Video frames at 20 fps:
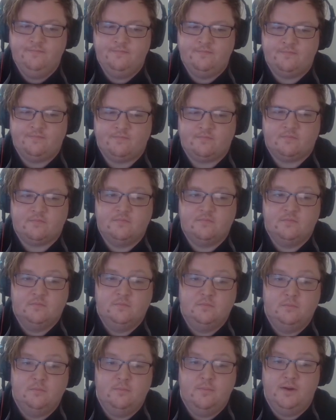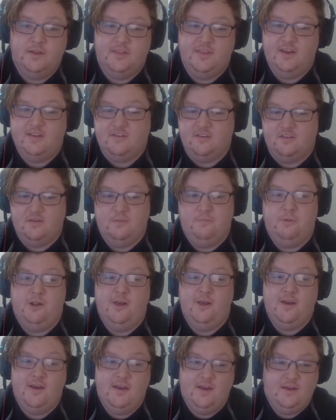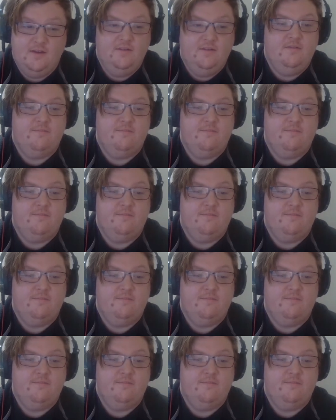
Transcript: But that's a split.